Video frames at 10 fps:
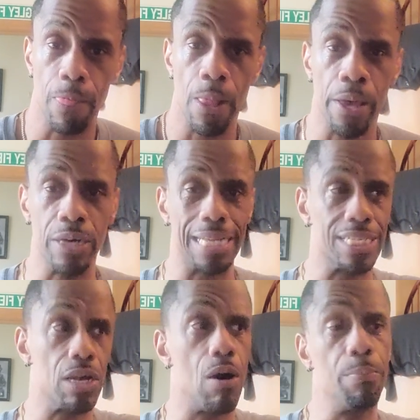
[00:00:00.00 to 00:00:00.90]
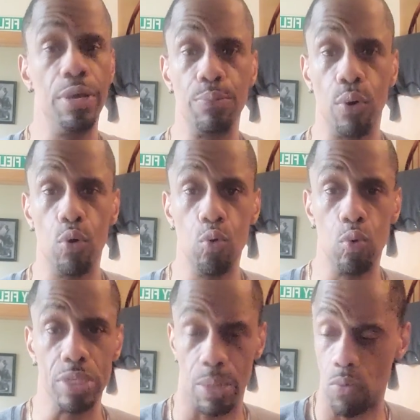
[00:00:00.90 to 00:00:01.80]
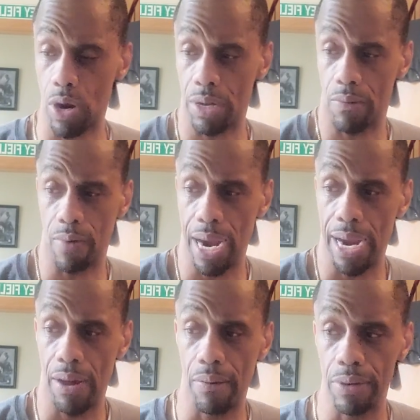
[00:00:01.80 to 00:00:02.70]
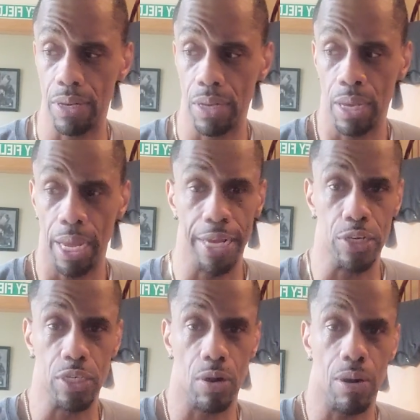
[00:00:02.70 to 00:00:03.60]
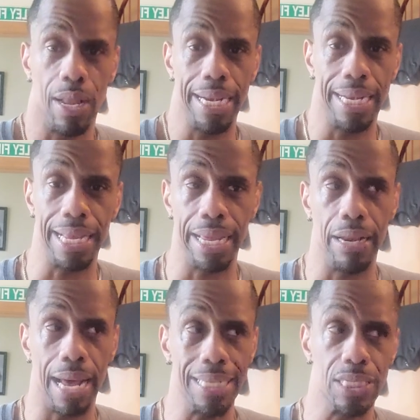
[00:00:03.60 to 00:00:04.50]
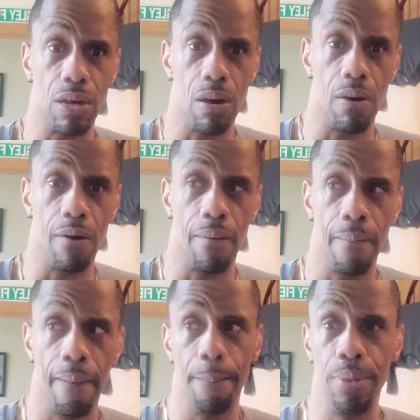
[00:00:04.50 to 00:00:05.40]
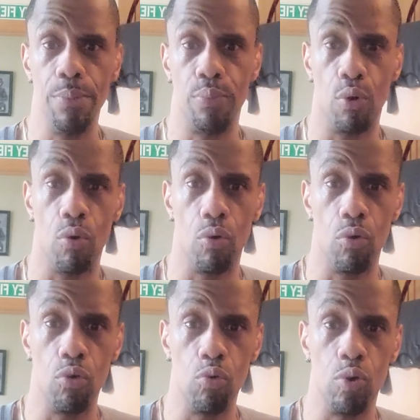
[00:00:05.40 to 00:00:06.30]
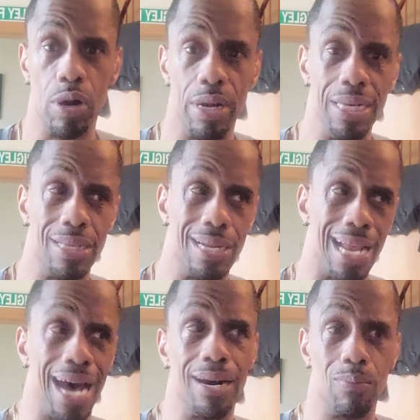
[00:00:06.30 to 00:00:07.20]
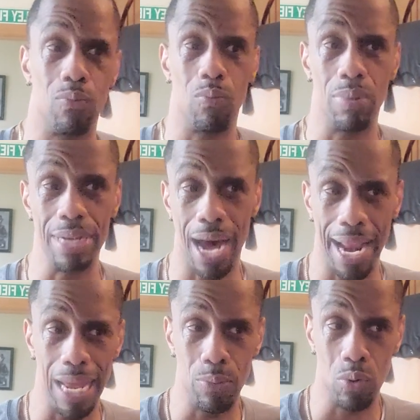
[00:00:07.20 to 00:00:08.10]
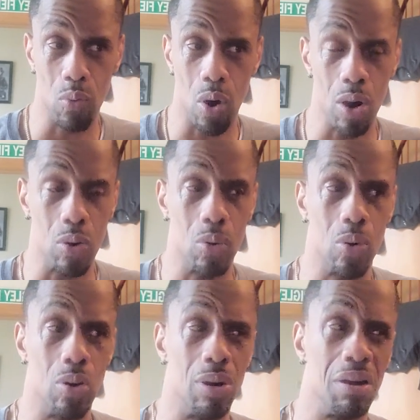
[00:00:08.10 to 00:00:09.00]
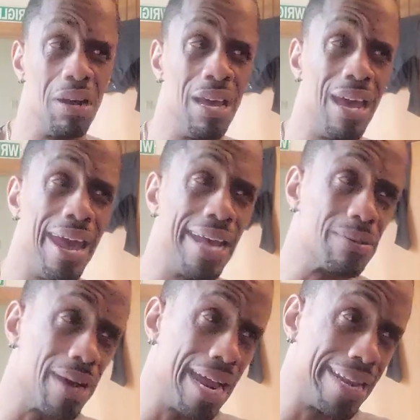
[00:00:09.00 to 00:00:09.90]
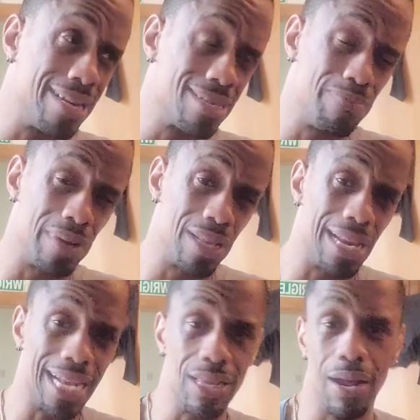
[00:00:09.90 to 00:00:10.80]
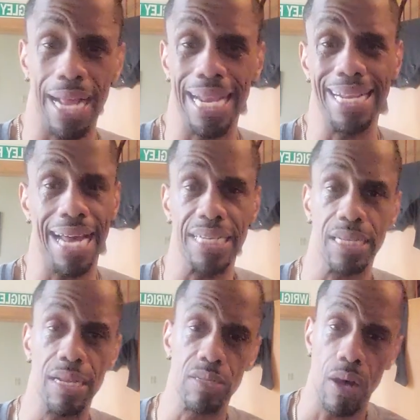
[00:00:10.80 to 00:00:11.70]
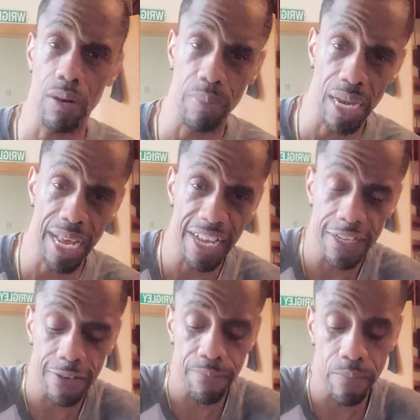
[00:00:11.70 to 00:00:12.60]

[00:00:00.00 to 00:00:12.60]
Because I saw people who was up walking around in a certain Then I saw people who were either not able to walk or had some kind of disability. I thought I saw them less.